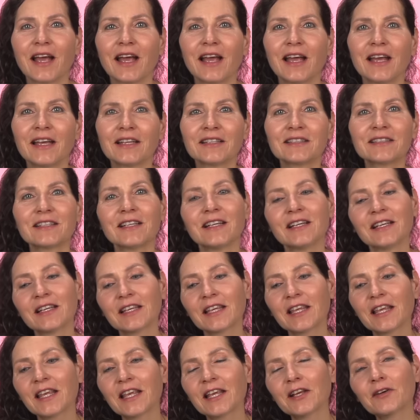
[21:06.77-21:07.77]
And
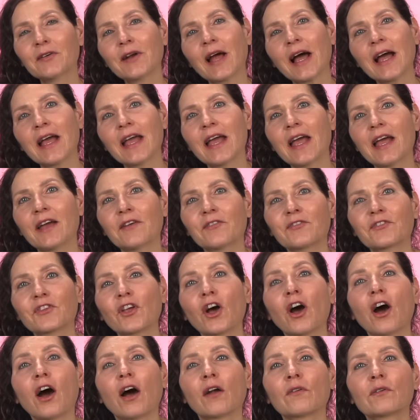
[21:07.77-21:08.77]
here I have
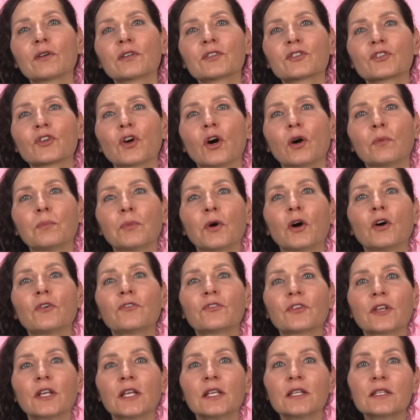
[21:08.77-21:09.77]
the horoscope
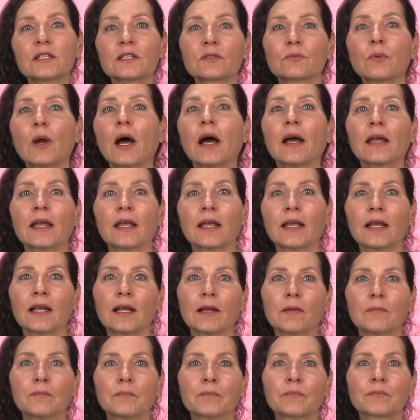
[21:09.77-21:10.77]
of
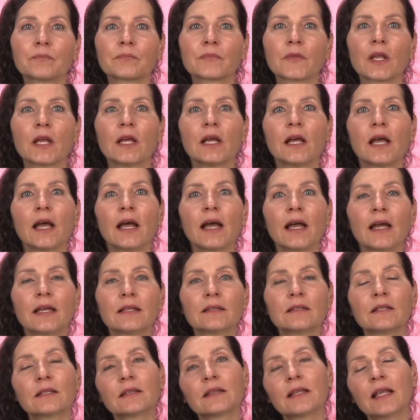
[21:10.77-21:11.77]
Israel.
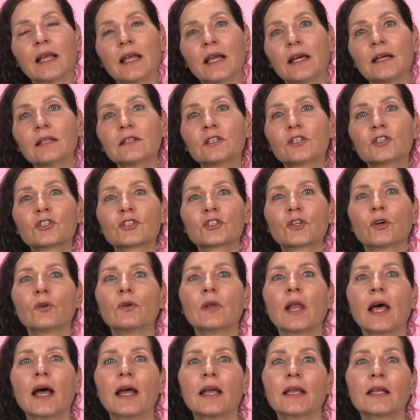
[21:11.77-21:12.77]
And there the
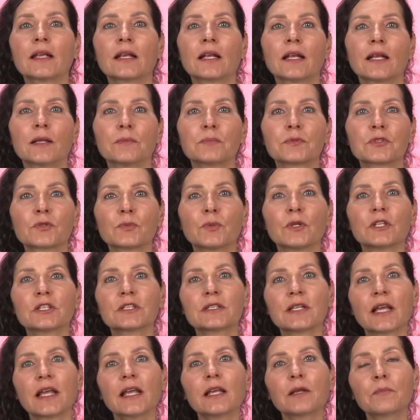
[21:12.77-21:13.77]
solar eclipse will
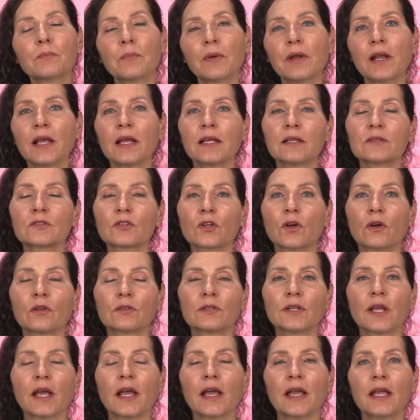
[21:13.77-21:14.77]
take place
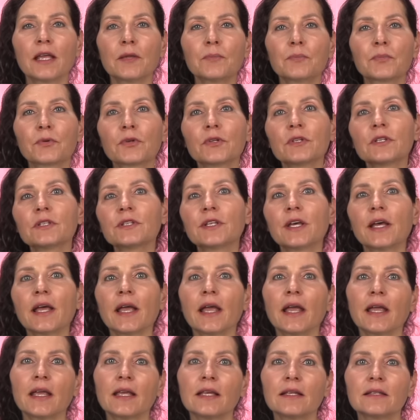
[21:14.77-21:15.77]
on April the
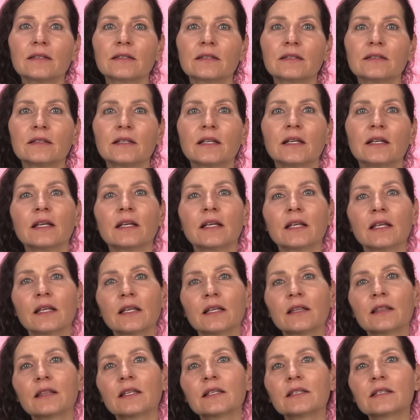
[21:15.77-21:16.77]
eighth
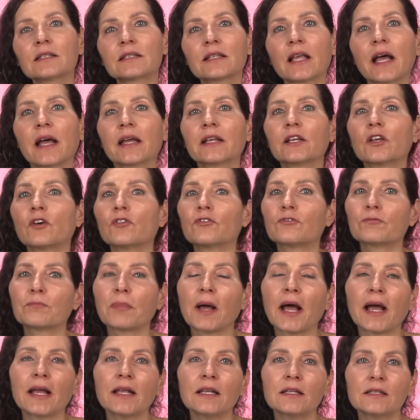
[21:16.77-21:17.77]
in the sign of
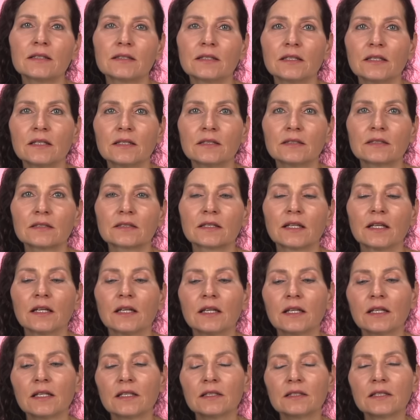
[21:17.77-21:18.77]
Pisces
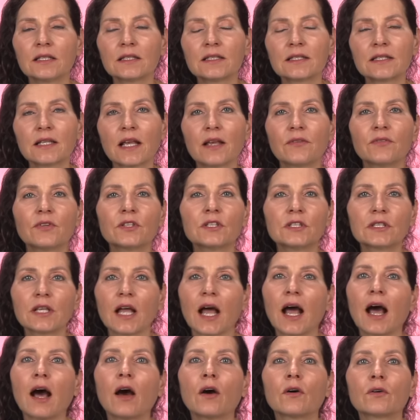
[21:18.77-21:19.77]
in the seventh
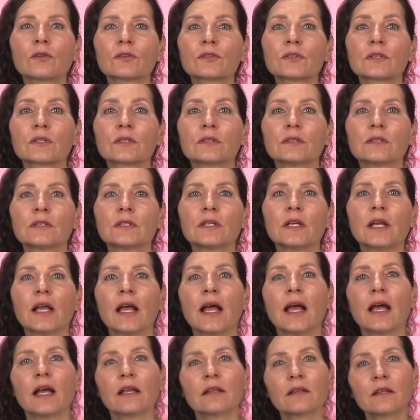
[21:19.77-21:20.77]
house.
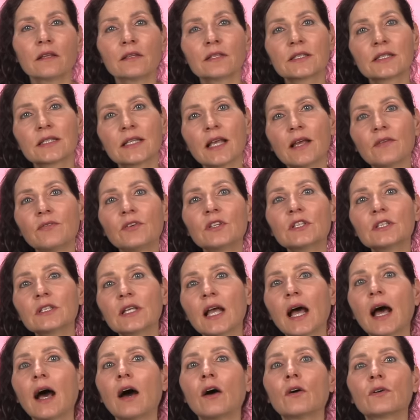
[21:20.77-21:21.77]
And the seventh
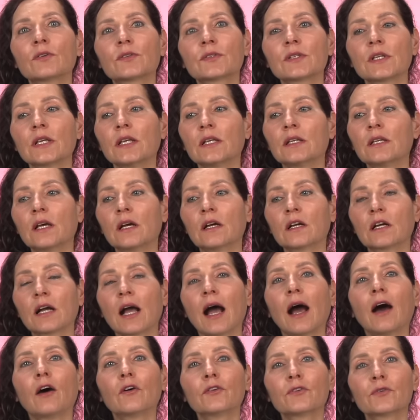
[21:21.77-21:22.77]
house in a
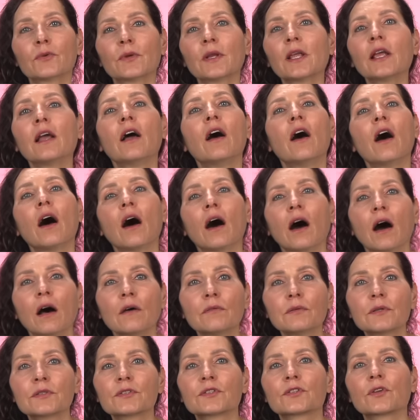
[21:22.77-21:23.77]
country
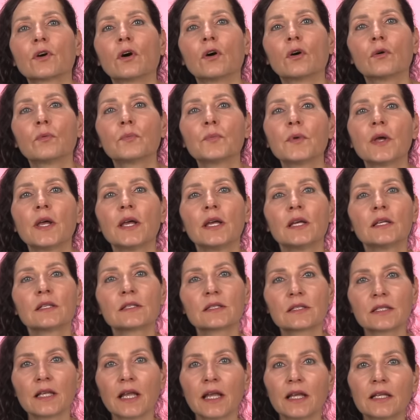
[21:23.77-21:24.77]
horoscope
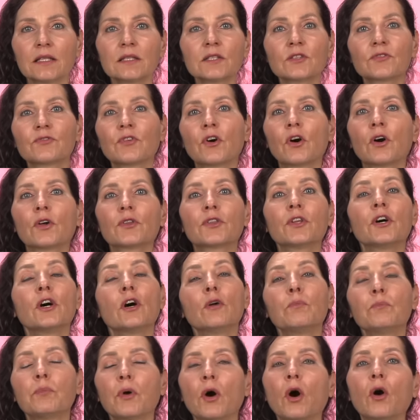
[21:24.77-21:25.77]
stands for the
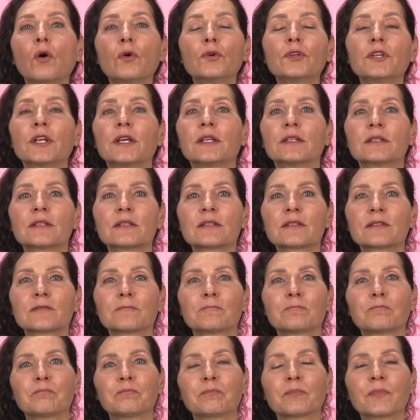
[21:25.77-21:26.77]
opponents,
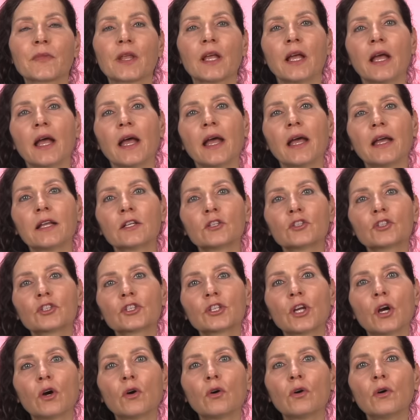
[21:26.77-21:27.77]
and
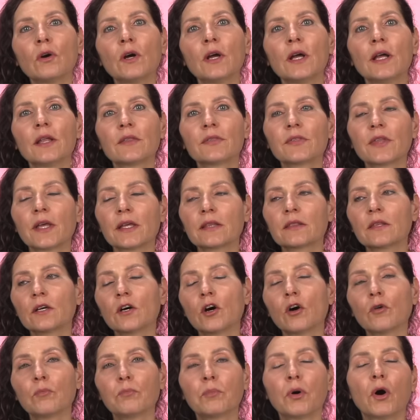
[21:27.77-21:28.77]
show that
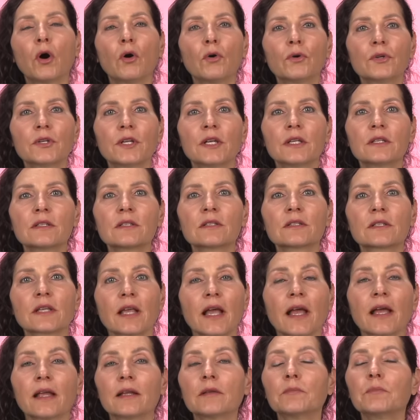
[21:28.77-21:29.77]
the opponents
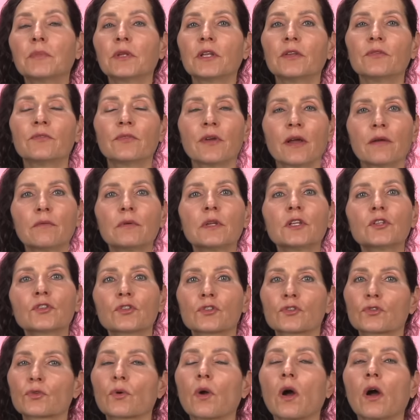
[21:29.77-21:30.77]
can be very
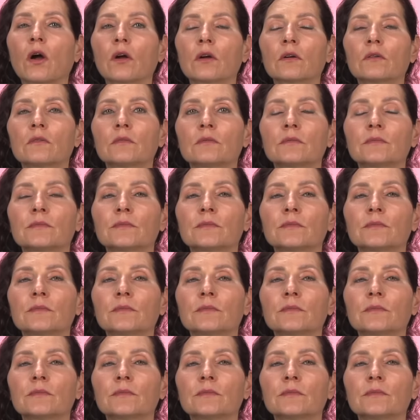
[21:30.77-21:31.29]
strong.